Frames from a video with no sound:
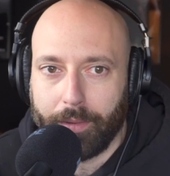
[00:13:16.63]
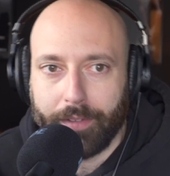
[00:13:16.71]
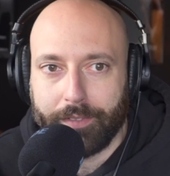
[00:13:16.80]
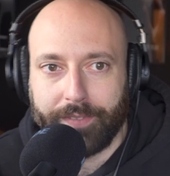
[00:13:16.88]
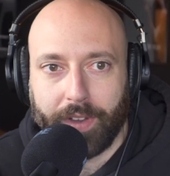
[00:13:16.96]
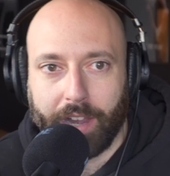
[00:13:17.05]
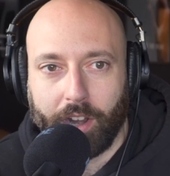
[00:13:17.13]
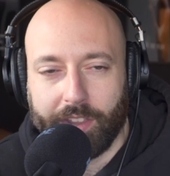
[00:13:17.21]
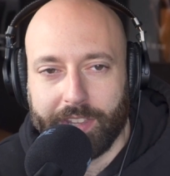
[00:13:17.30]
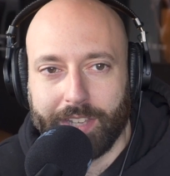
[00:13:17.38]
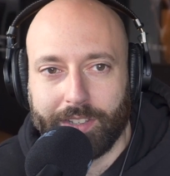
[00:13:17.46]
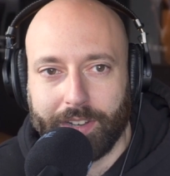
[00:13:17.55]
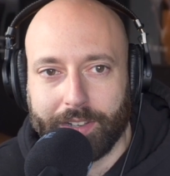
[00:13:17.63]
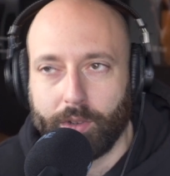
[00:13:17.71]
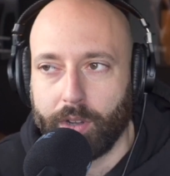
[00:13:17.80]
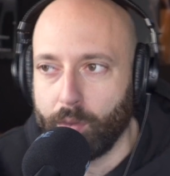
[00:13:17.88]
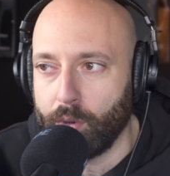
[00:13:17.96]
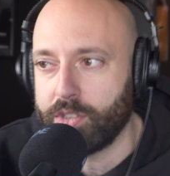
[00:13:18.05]
fucking on the internet
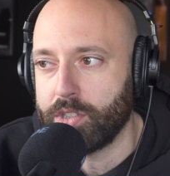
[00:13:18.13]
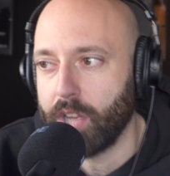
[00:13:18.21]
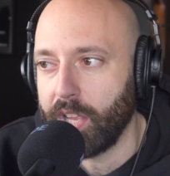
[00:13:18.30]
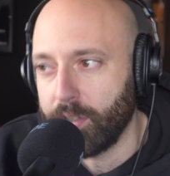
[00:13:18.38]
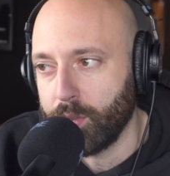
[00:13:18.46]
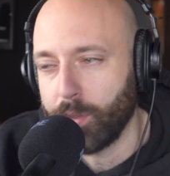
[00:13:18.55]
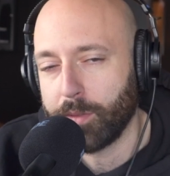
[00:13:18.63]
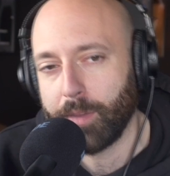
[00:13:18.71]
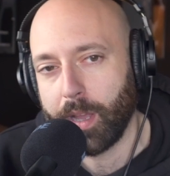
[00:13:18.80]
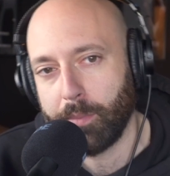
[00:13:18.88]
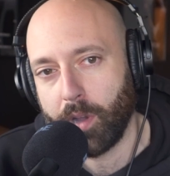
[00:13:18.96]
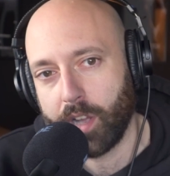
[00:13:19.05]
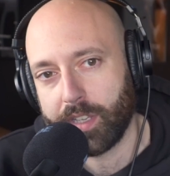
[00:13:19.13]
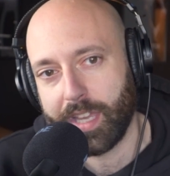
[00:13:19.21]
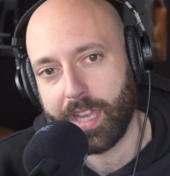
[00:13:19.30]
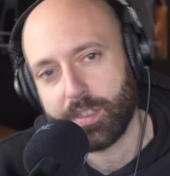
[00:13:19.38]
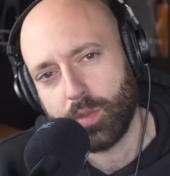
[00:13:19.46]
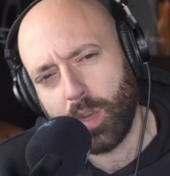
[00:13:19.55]
going, what should I do with my
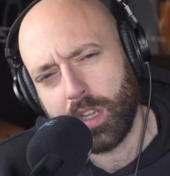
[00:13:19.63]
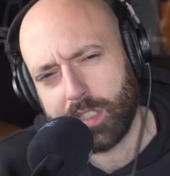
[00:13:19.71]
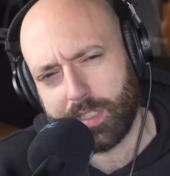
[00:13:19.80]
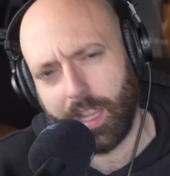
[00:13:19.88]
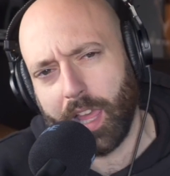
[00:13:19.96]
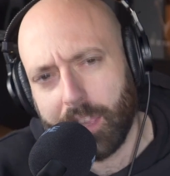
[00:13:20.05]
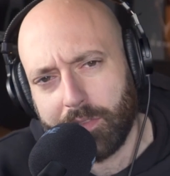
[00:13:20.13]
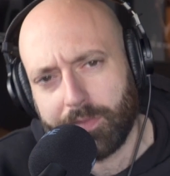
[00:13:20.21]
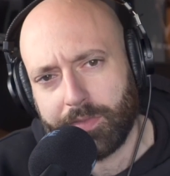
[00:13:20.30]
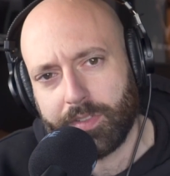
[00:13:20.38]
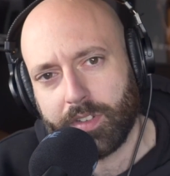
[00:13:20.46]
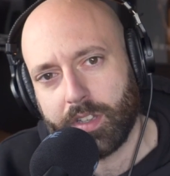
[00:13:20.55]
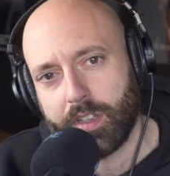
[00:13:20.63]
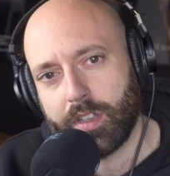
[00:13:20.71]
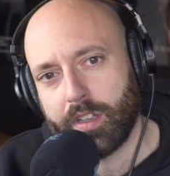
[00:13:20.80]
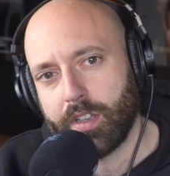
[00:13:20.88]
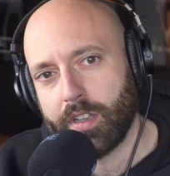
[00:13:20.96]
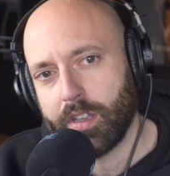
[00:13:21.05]
podcast? What is life?
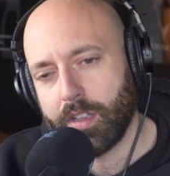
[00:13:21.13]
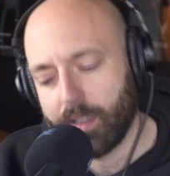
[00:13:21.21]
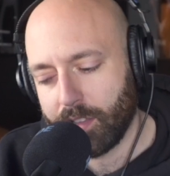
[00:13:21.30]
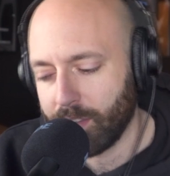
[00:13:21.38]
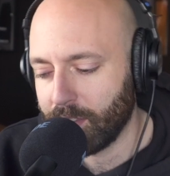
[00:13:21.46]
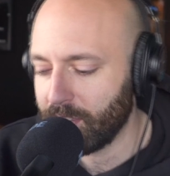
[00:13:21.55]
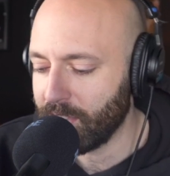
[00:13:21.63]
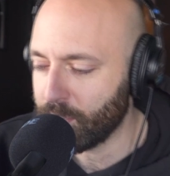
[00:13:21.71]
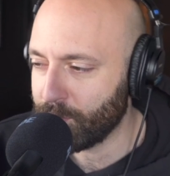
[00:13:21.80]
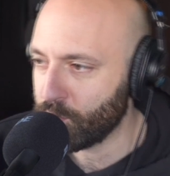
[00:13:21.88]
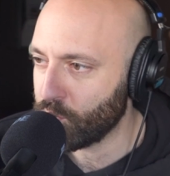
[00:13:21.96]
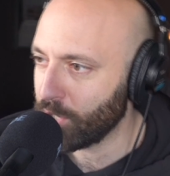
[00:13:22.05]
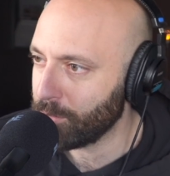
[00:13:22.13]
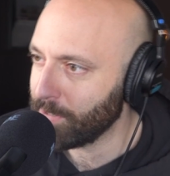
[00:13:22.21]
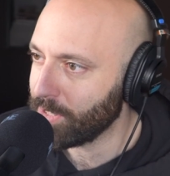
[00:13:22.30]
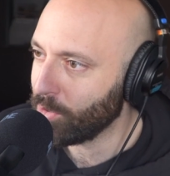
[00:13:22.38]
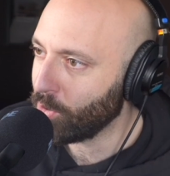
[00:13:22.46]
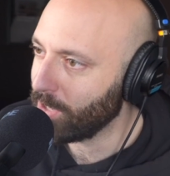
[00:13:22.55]
Thank you for joining me
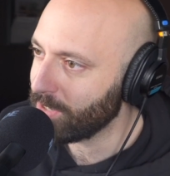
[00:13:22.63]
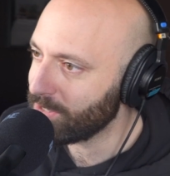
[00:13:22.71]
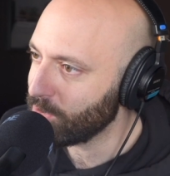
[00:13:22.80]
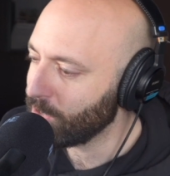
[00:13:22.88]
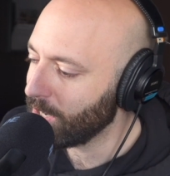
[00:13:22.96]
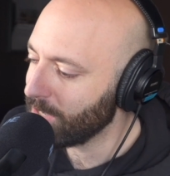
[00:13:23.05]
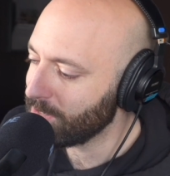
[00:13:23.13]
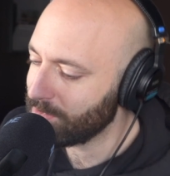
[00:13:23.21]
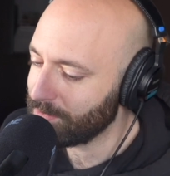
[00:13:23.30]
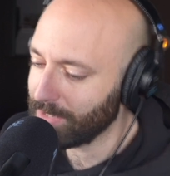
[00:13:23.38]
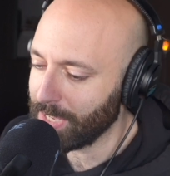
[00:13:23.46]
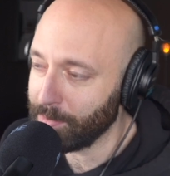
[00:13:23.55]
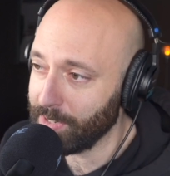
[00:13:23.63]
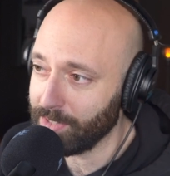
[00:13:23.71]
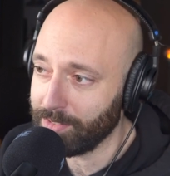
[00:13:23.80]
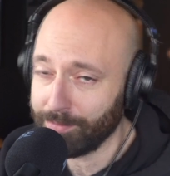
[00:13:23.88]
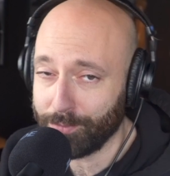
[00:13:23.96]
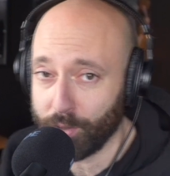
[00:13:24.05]
in the hole. I'll see you guys. I mean,
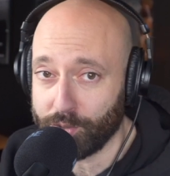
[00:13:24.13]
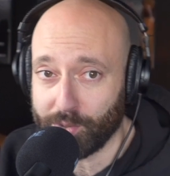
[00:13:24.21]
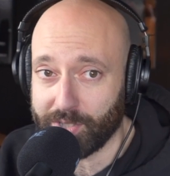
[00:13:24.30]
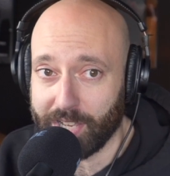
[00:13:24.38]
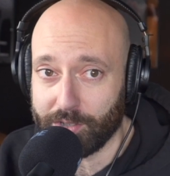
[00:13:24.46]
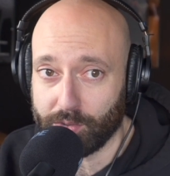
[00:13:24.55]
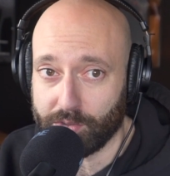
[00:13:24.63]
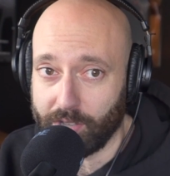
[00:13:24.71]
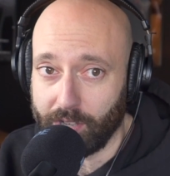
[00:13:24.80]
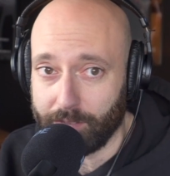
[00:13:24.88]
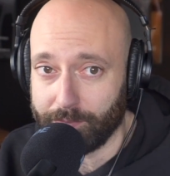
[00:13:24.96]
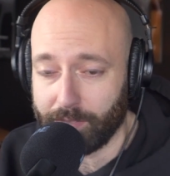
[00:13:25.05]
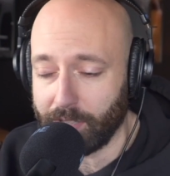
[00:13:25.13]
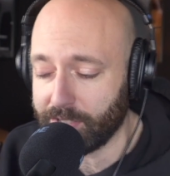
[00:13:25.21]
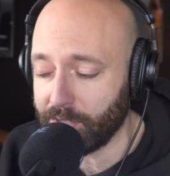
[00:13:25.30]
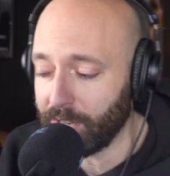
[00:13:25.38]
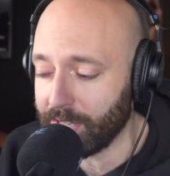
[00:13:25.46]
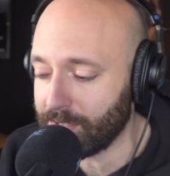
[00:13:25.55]
there's no schedule, so I'll see
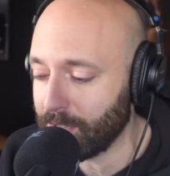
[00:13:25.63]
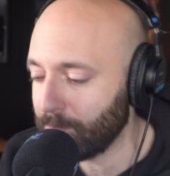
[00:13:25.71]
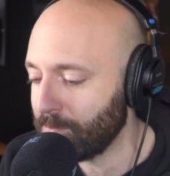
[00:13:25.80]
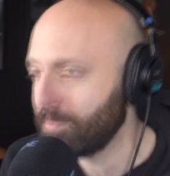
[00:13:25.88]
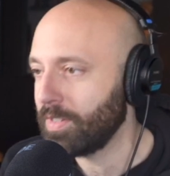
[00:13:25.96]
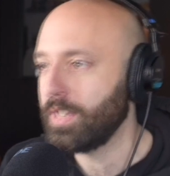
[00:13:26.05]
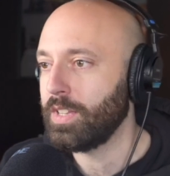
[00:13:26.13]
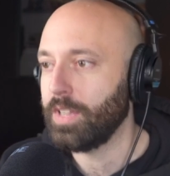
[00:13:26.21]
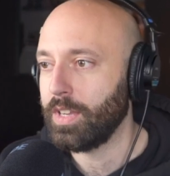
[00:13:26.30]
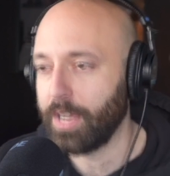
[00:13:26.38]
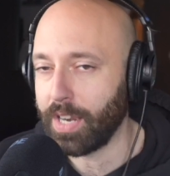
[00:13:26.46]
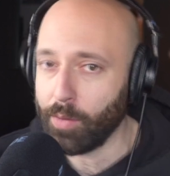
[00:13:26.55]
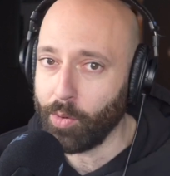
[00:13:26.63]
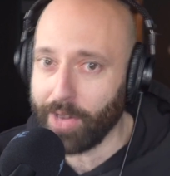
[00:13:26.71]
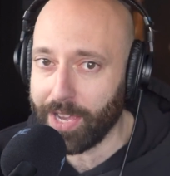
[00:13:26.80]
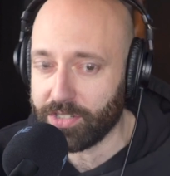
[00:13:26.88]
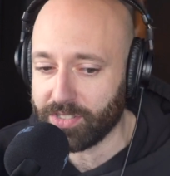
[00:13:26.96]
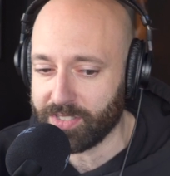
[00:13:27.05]
you next time. And I won't
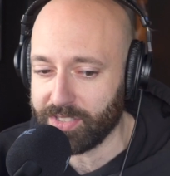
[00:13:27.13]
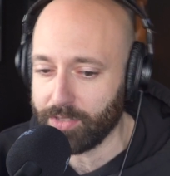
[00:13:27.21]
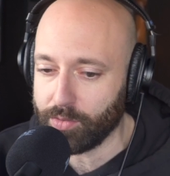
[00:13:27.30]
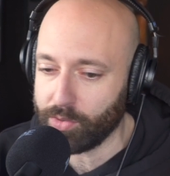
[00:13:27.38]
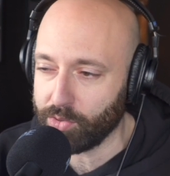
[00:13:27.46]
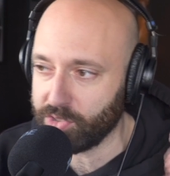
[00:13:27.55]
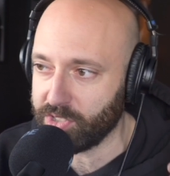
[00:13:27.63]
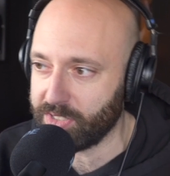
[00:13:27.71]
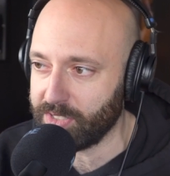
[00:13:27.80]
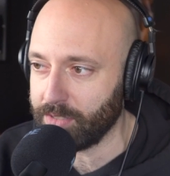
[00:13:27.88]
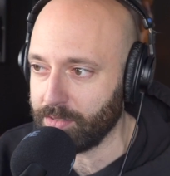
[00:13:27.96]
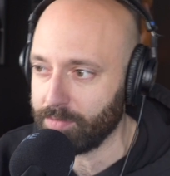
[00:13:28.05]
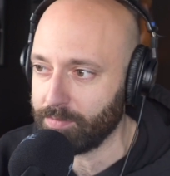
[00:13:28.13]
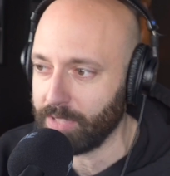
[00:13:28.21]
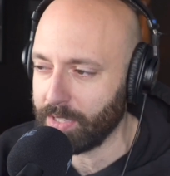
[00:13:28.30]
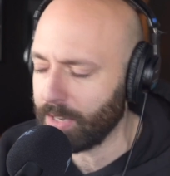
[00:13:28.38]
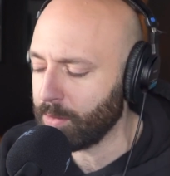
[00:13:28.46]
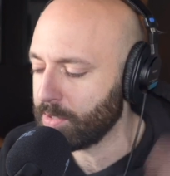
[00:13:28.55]
actually see you. You'll just see.
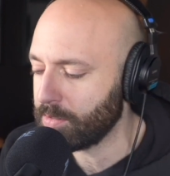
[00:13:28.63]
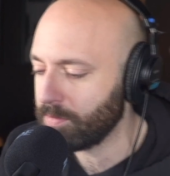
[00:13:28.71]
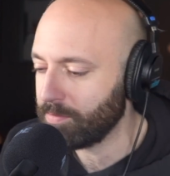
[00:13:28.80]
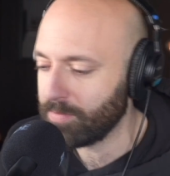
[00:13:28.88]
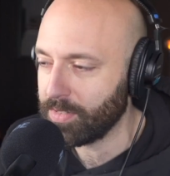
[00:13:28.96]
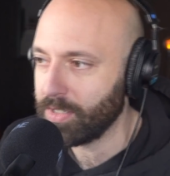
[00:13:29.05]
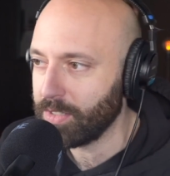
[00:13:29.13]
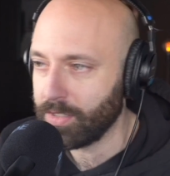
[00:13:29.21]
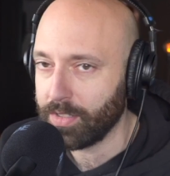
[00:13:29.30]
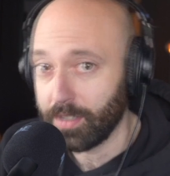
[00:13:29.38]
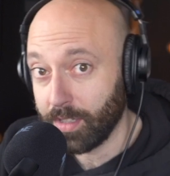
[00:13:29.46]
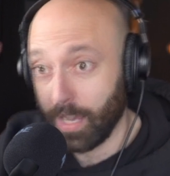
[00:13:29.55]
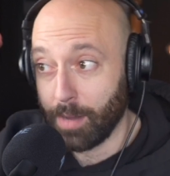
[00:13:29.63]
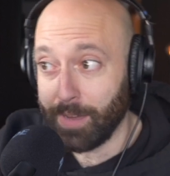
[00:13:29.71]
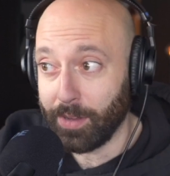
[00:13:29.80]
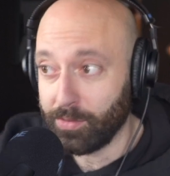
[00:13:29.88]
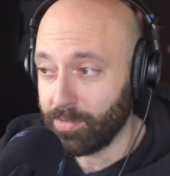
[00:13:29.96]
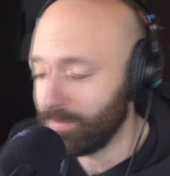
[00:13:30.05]
Anyways, I'm
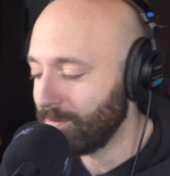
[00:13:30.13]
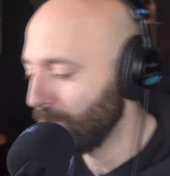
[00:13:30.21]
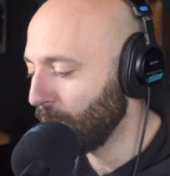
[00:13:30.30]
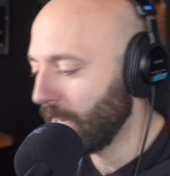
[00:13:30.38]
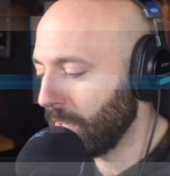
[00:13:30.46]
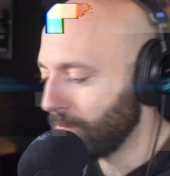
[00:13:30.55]
out. Bye.